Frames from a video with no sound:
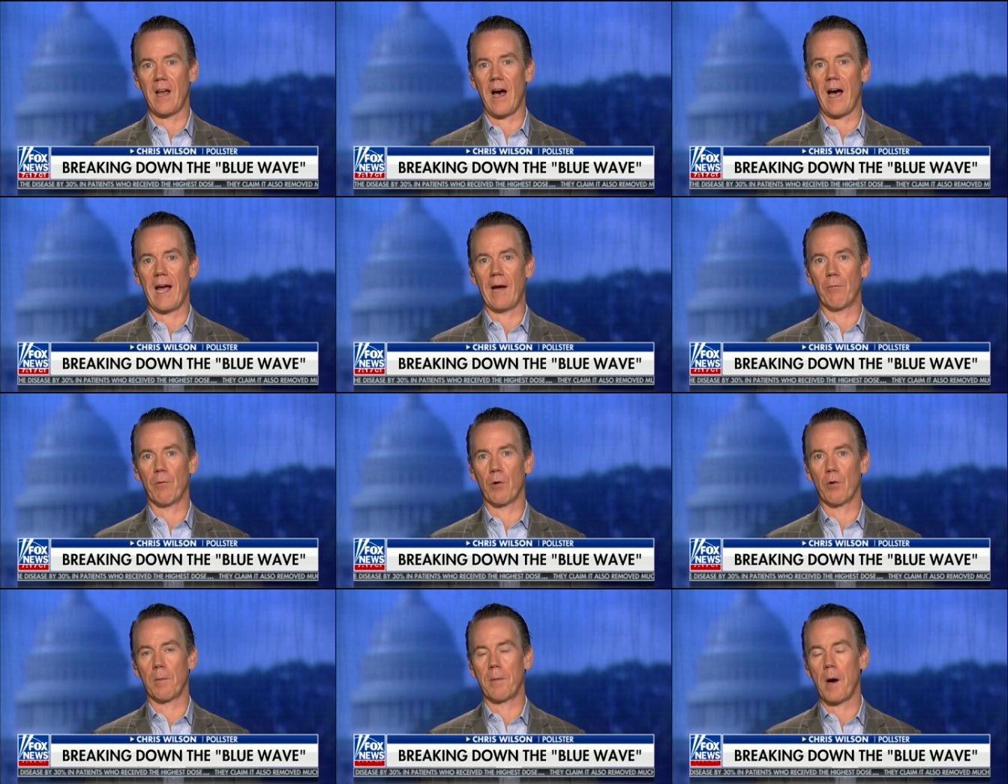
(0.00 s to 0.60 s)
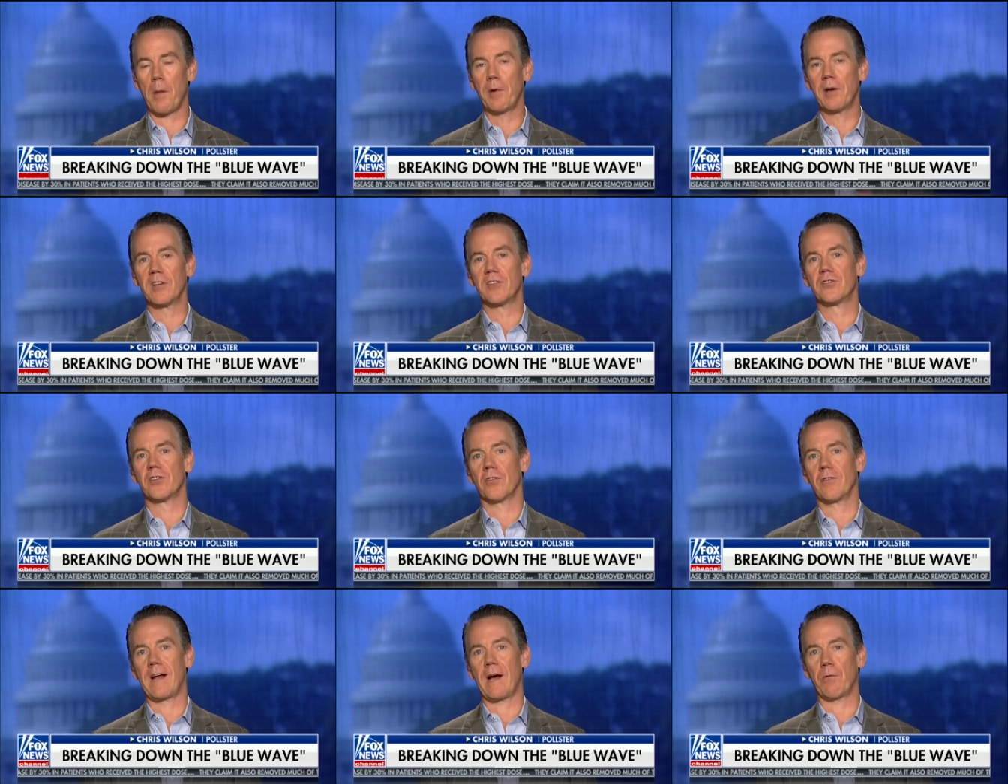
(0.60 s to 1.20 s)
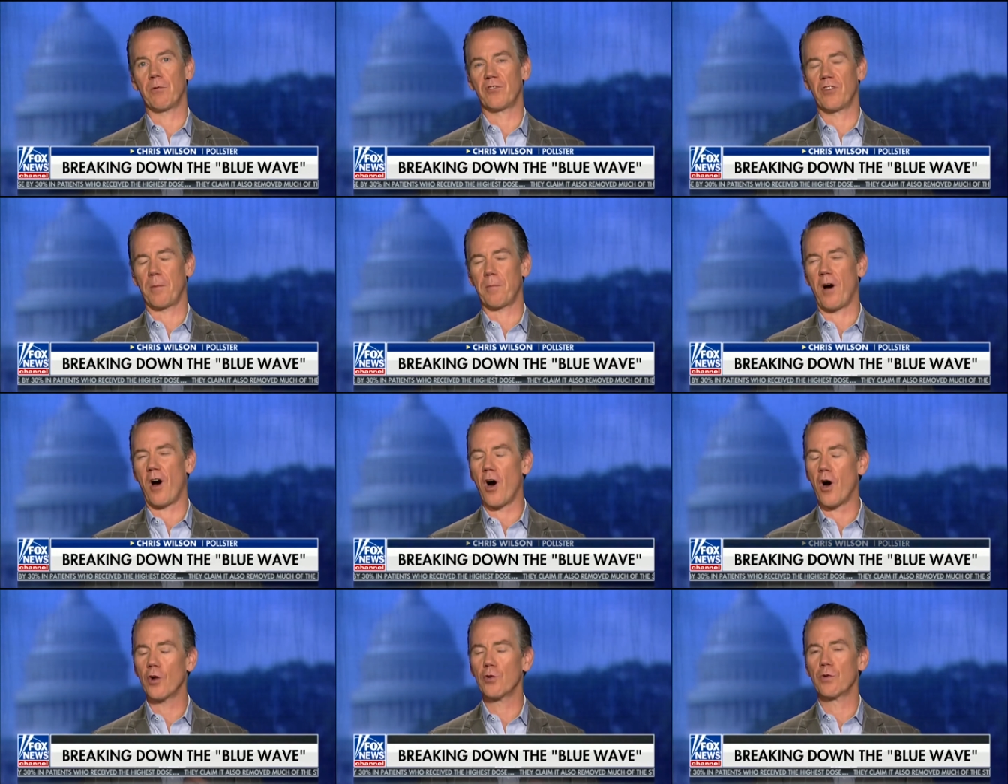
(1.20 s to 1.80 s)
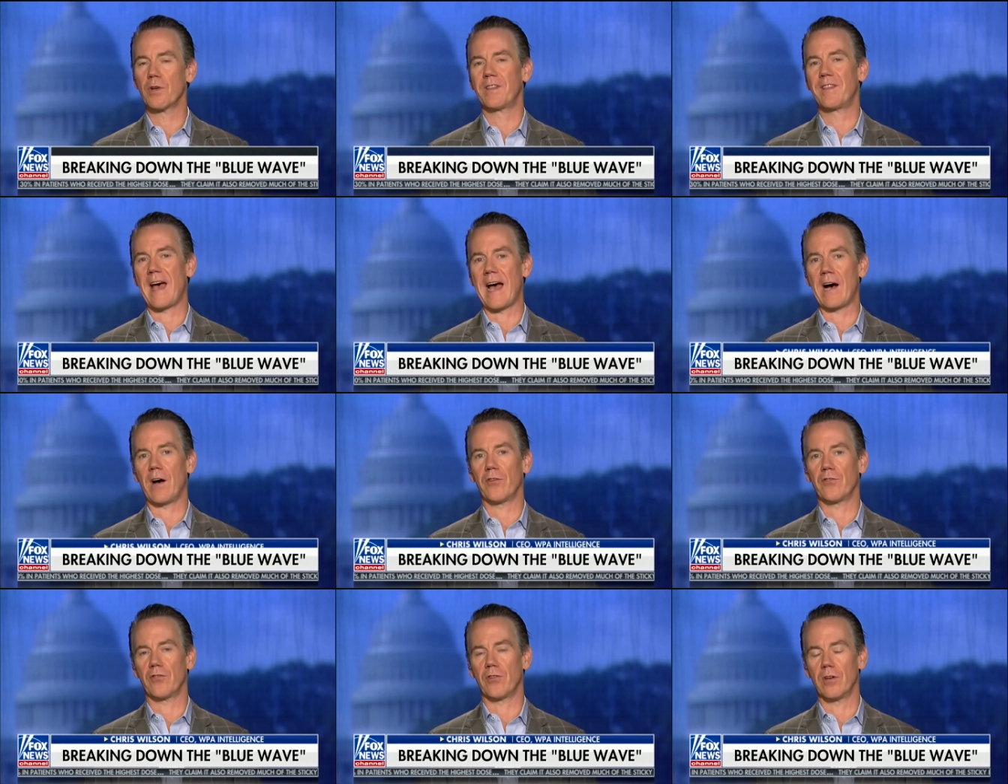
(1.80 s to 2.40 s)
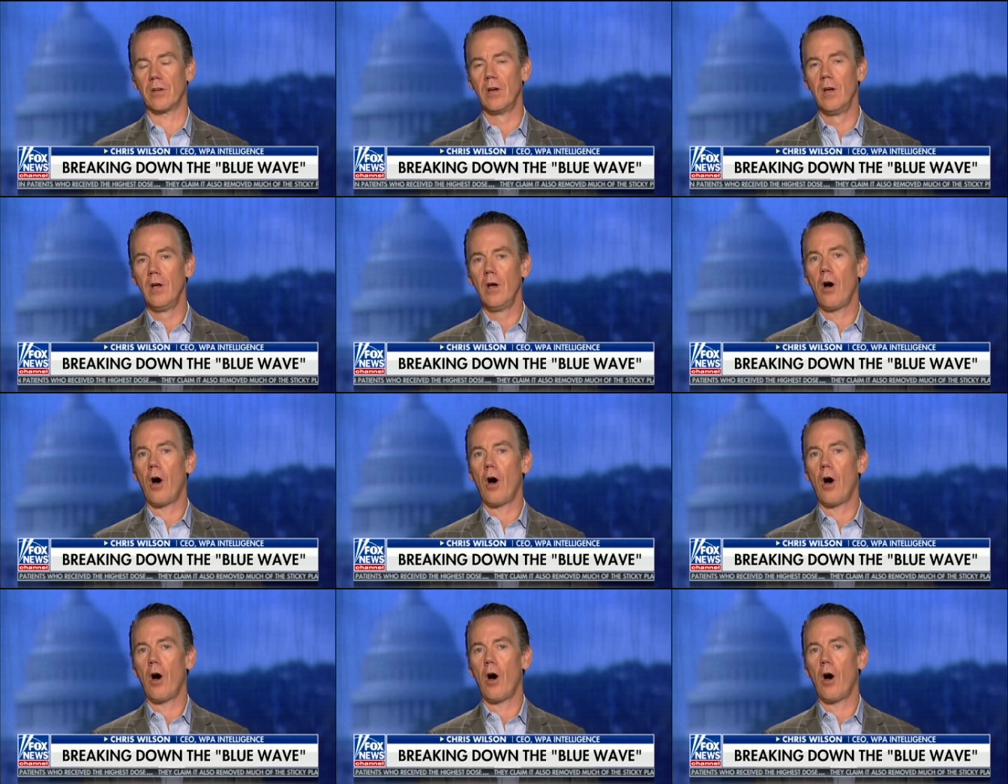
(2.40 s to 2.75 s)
night, where Republican turnout was up 100,000